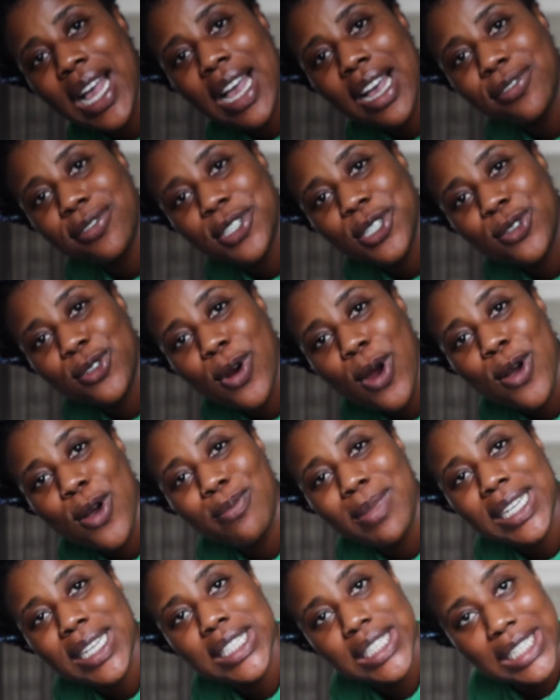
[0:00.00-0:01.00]
have to grow
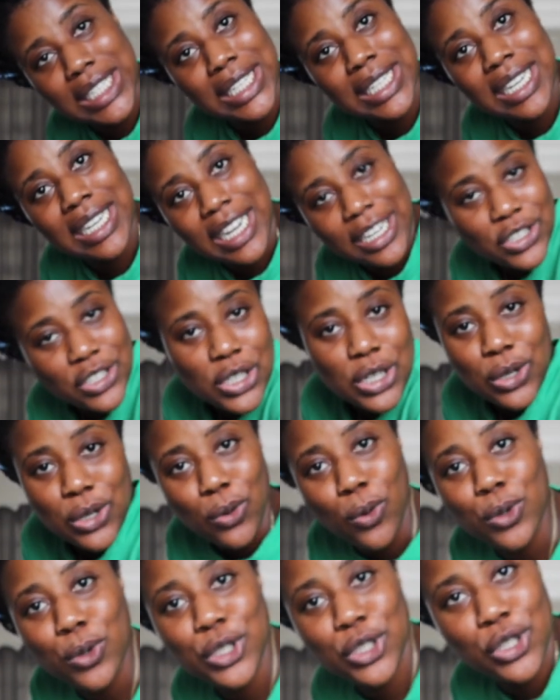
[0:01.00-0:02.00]
my sneaker collection in
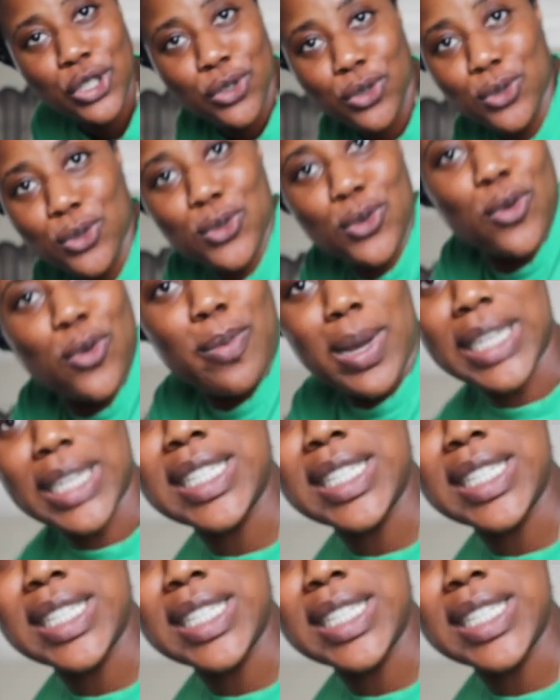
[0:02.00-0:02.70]
order to use all my